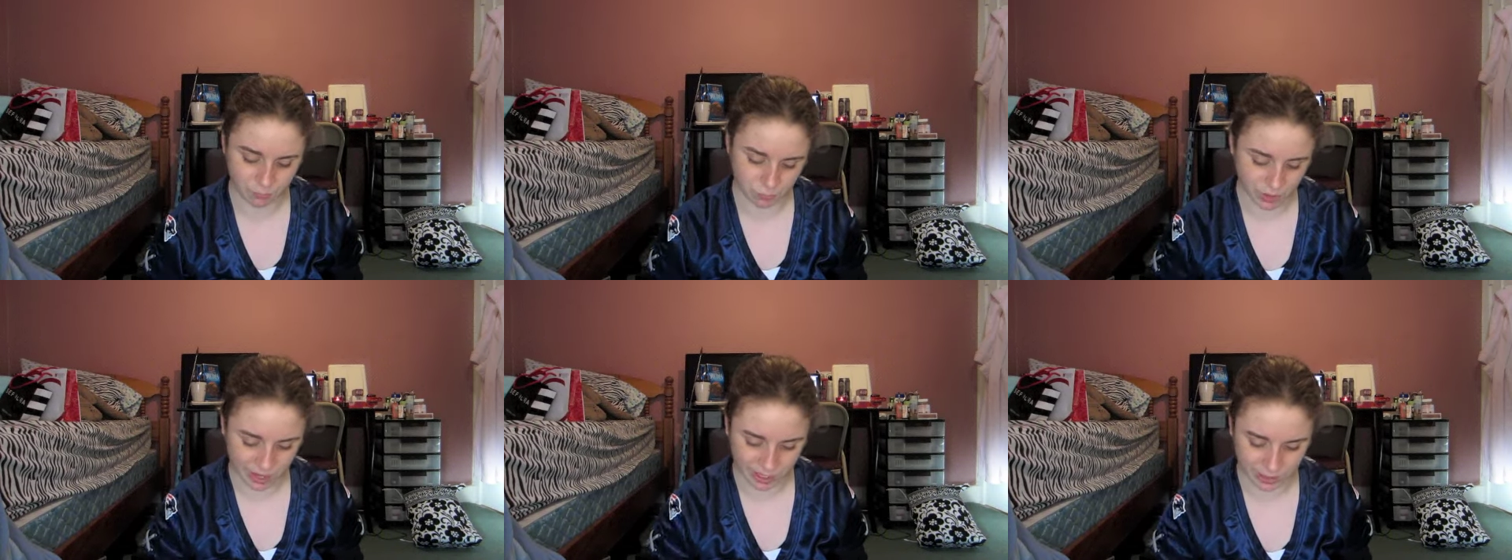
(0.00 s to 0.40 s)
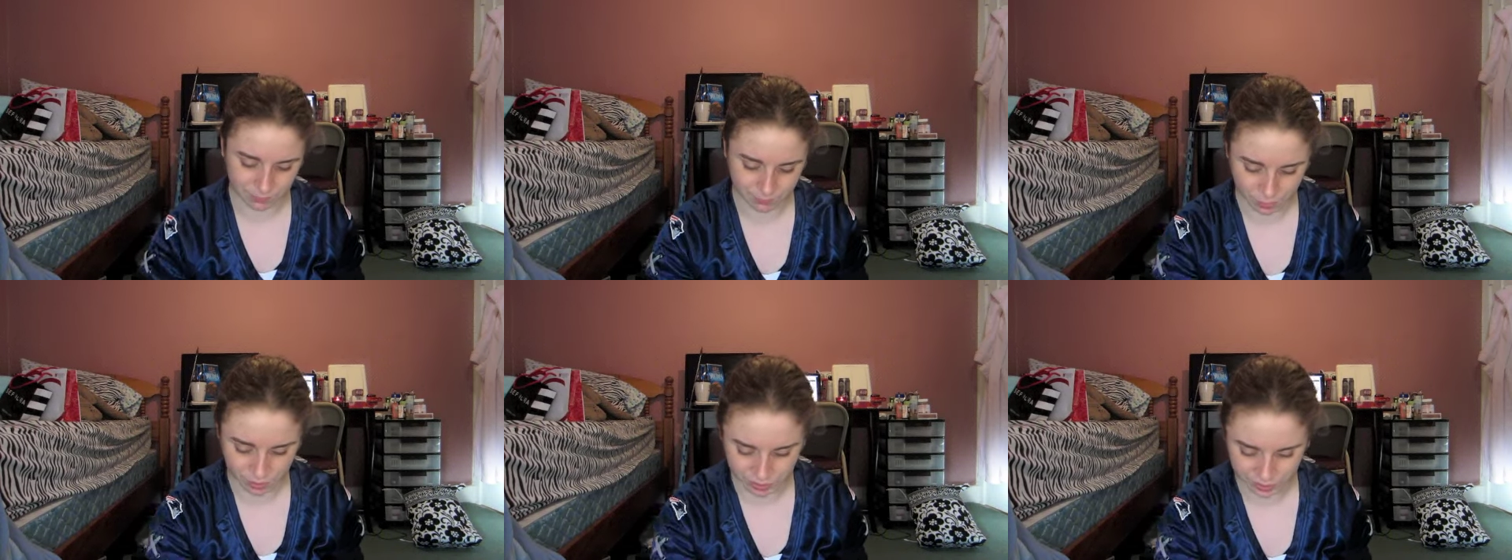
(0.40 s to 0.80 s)
when I
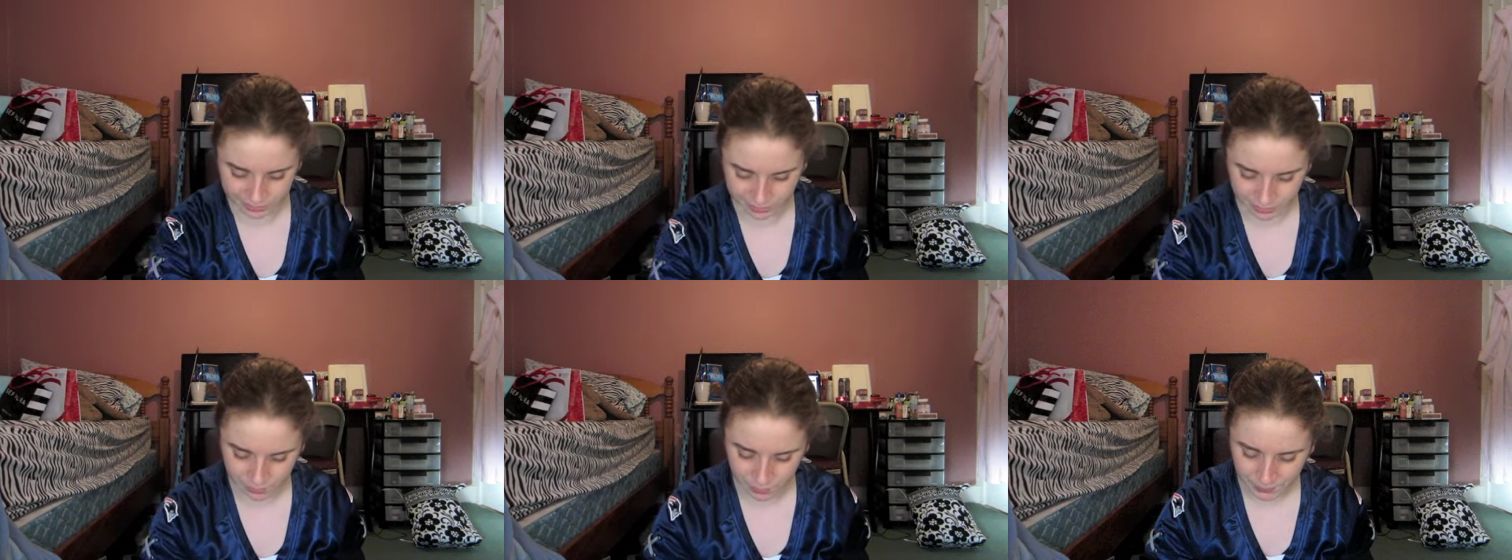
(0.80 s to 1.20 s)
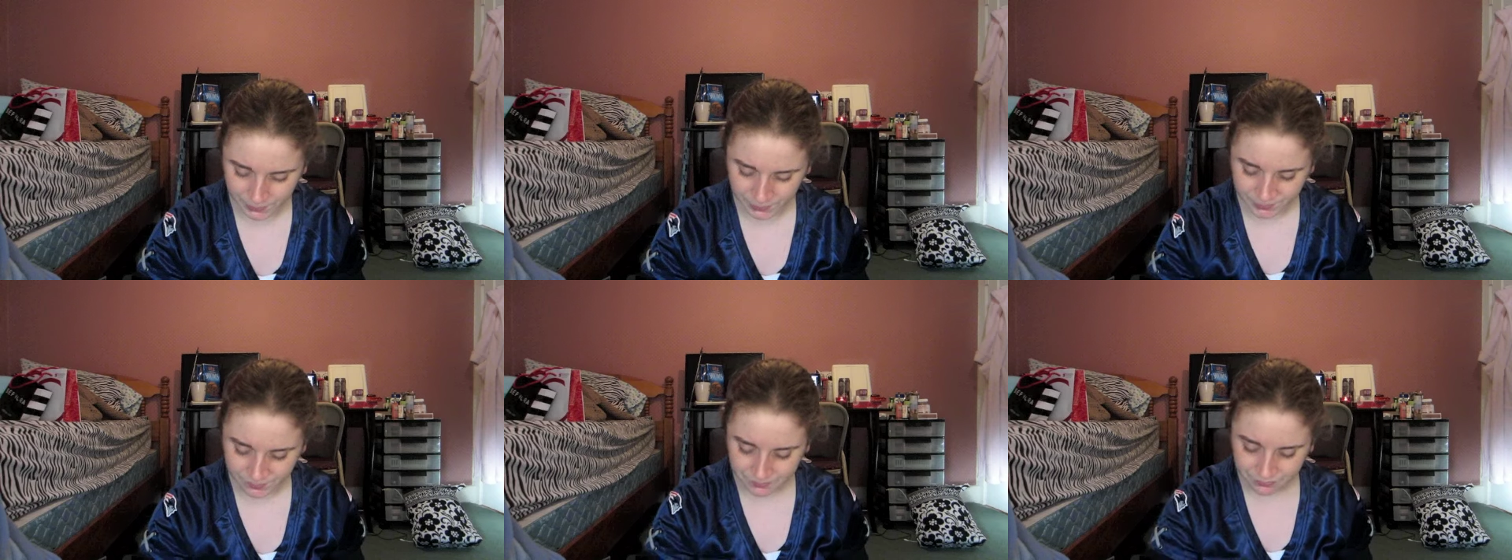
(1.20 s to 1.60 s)
purchased it.
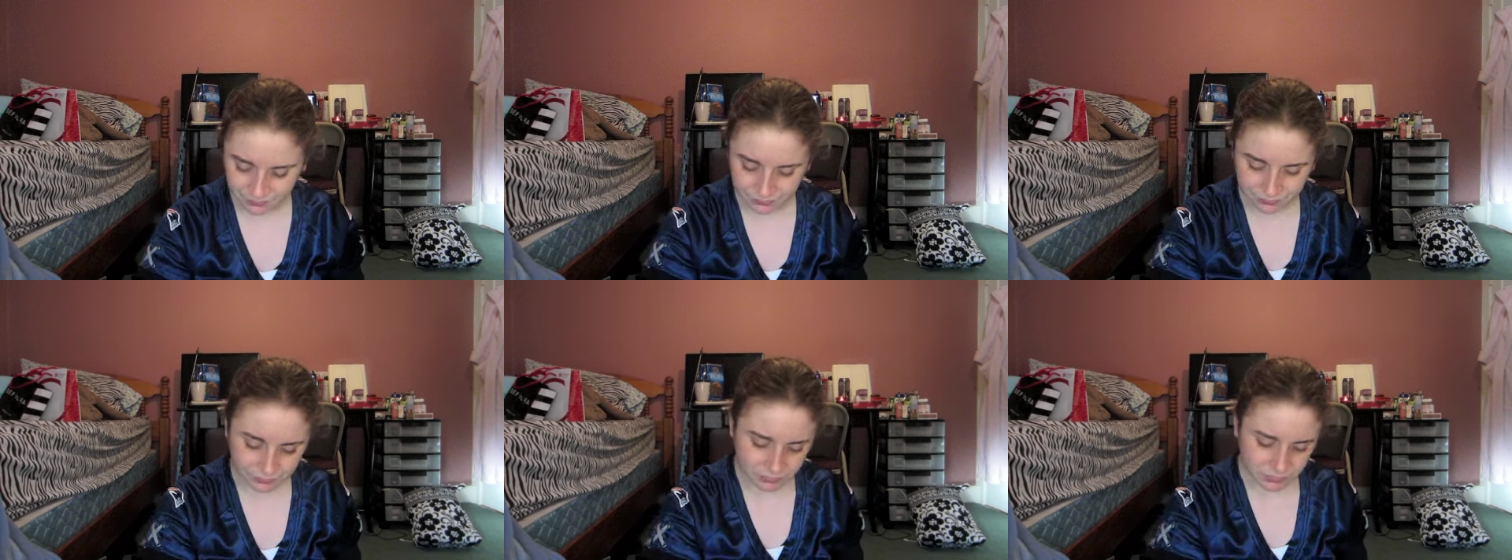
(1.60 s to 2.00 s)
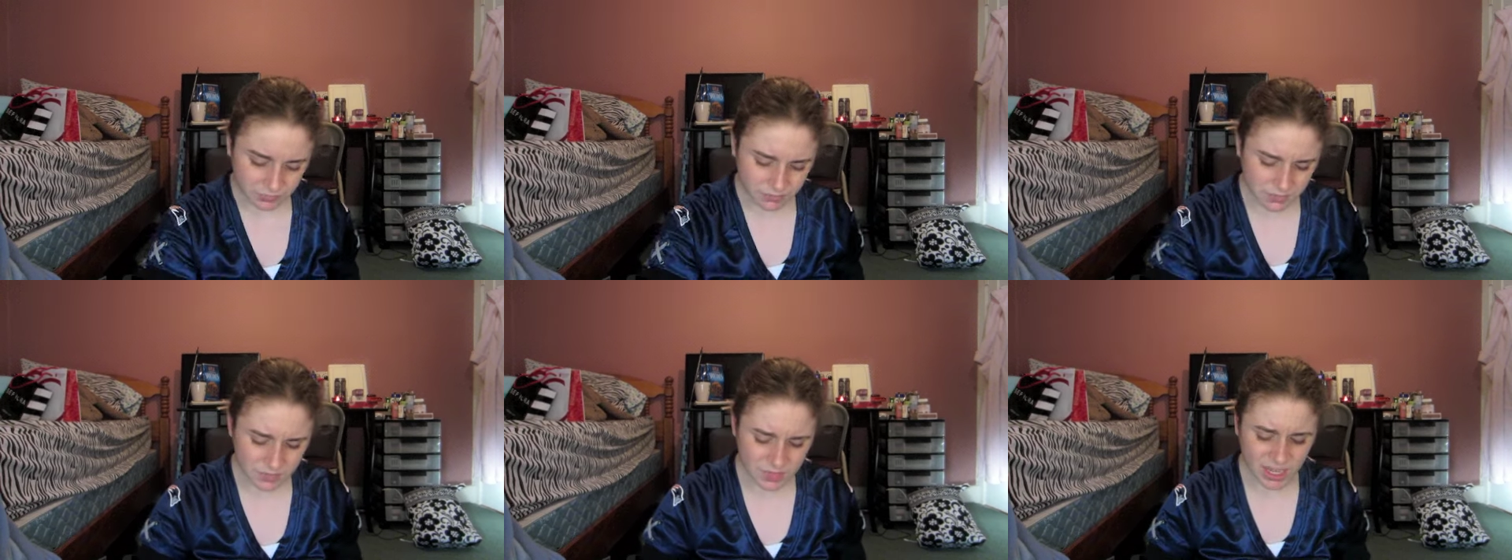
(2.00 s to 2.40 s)

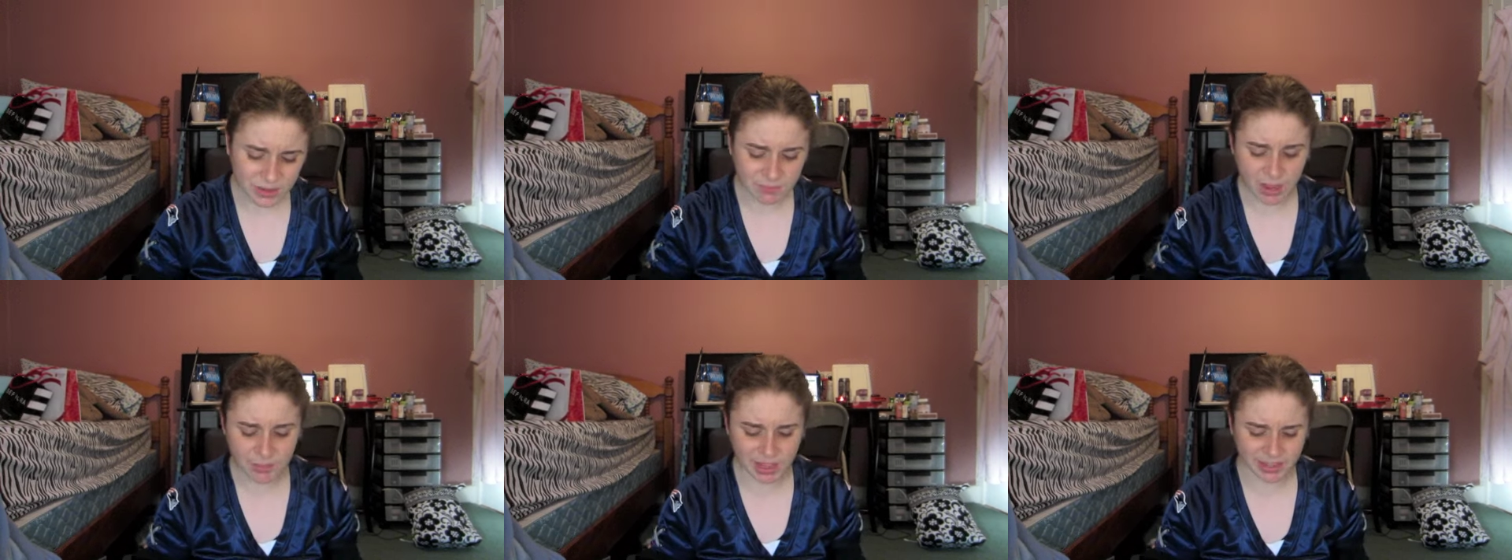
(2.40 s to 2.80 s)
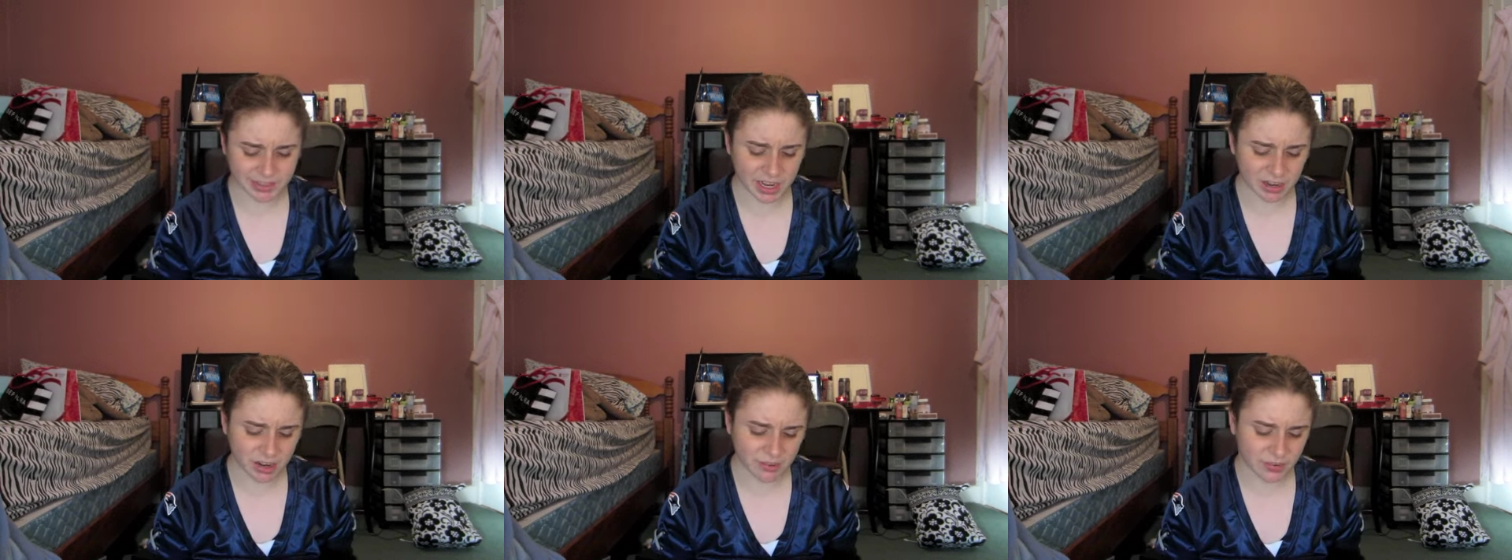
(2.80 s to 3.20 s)
My
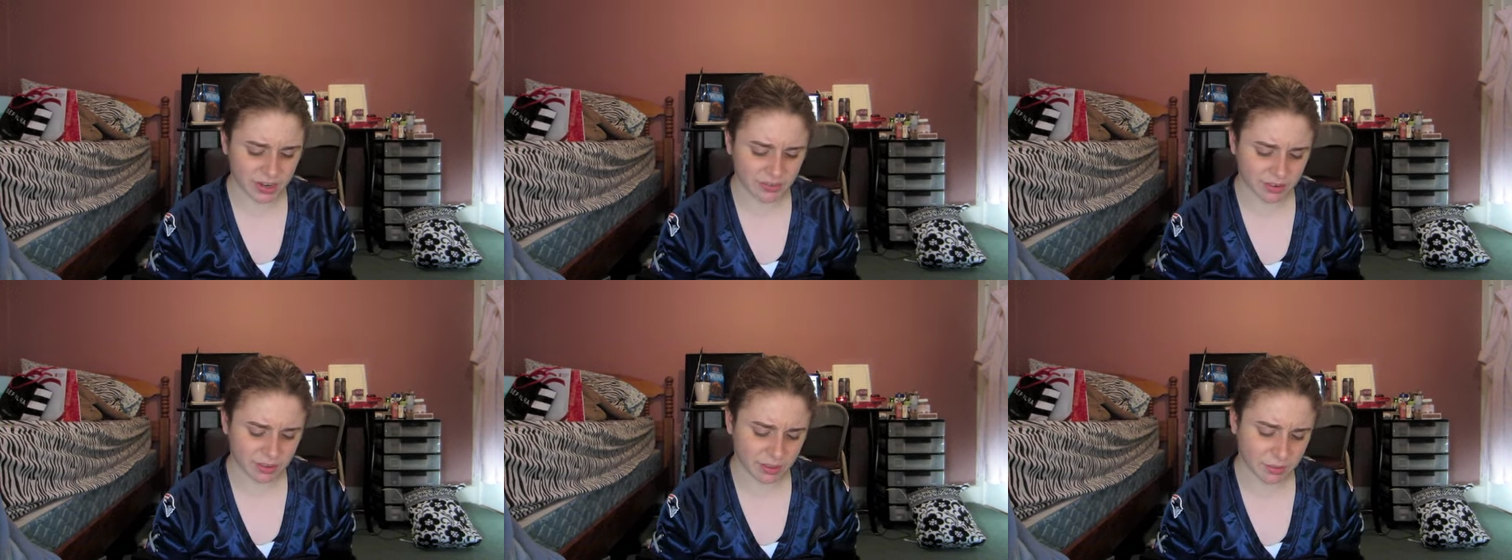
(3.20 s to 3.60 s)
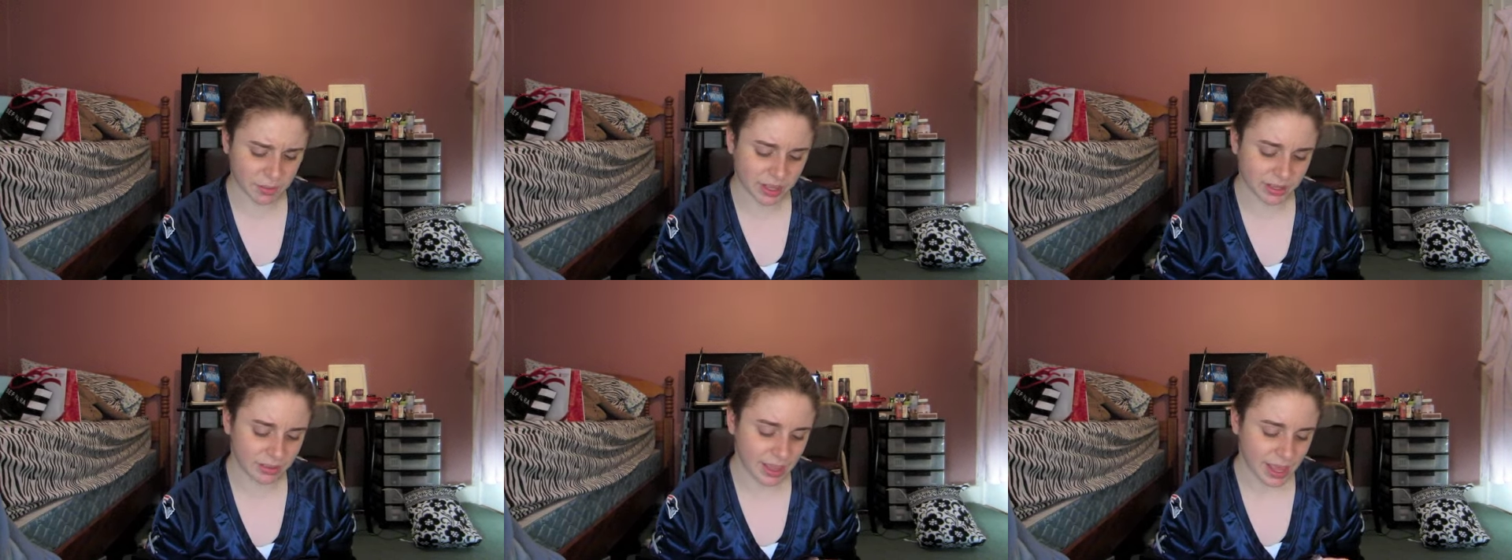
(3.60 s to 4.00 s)
mascara favorite of the
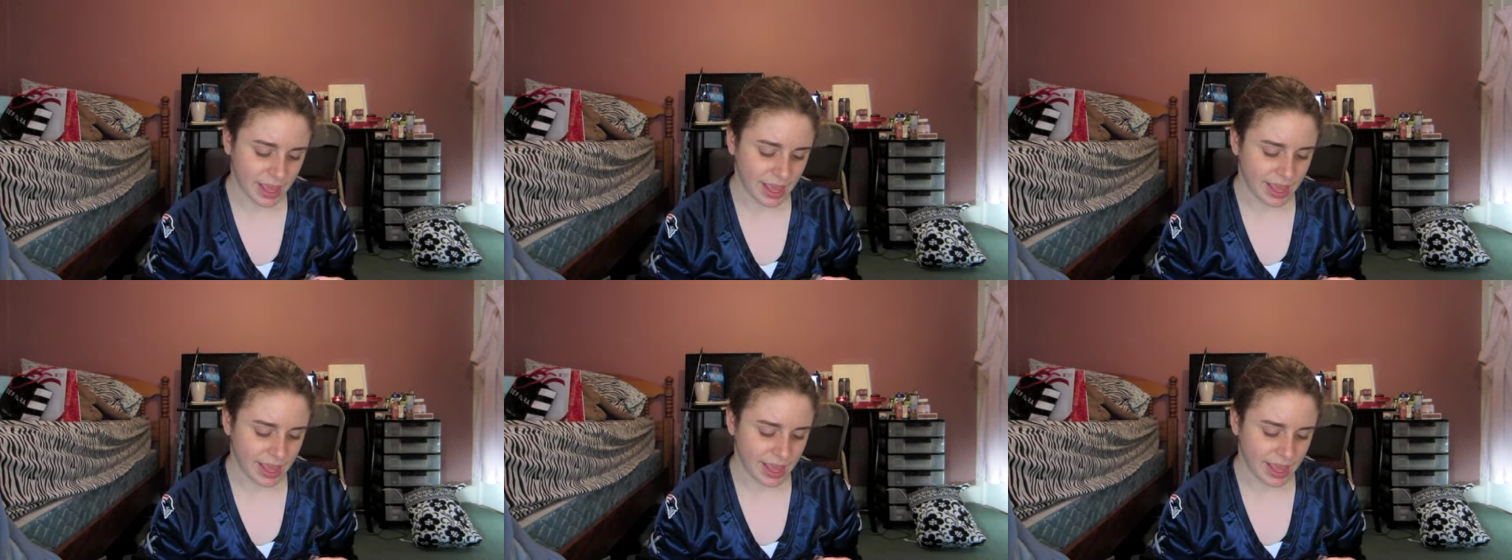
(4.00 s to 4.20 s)
month